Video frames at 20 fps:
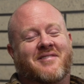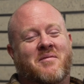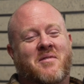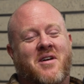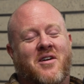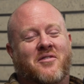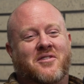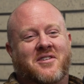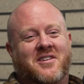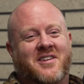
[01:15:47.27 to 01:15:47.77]

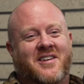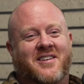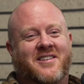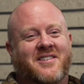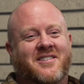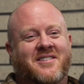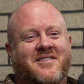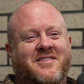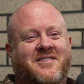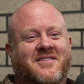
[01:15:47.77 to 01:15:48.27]
really,
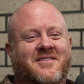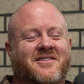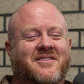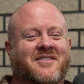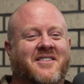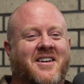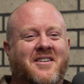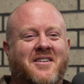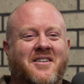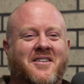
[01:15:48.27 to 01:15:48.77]

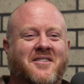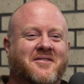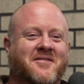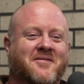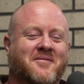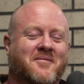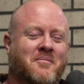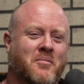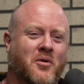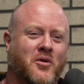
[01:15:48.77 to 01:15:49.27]
I don't know,
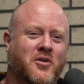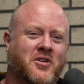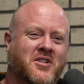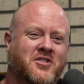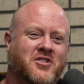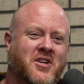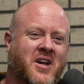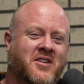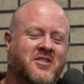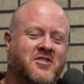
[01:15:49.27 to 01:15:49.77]
bull in a
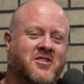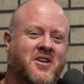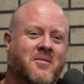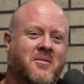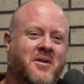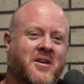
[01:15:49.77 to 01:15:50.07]
china shop,